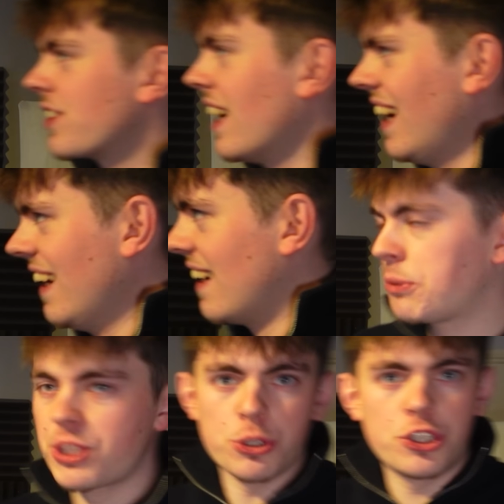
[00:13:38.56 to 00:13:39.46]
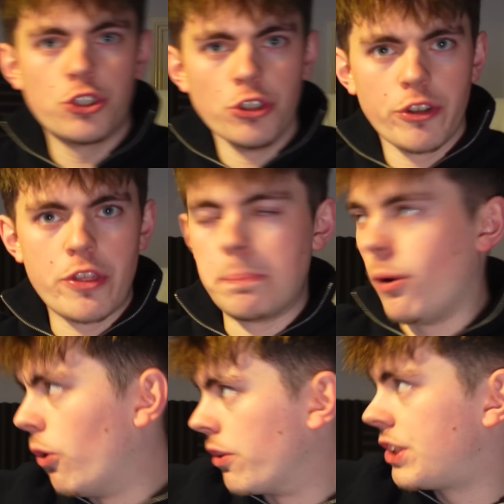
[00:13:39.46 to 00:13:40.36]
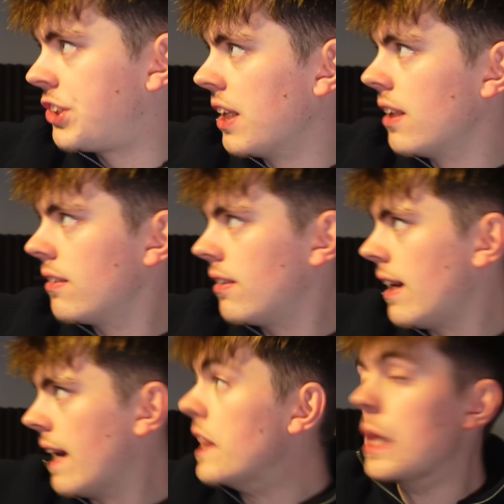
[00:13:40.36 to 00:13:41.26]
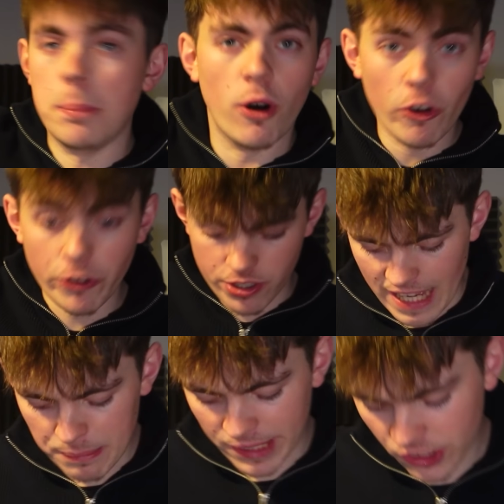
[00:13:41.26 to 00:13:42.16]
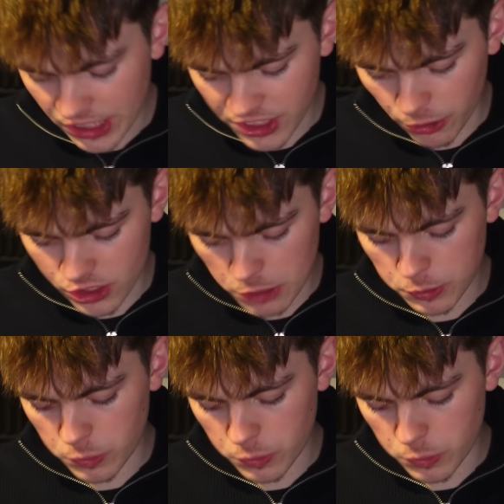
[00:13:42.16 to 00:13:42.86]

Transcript: at that. I'm so stunned the board is still in the board. Hey, my hockey's holding up as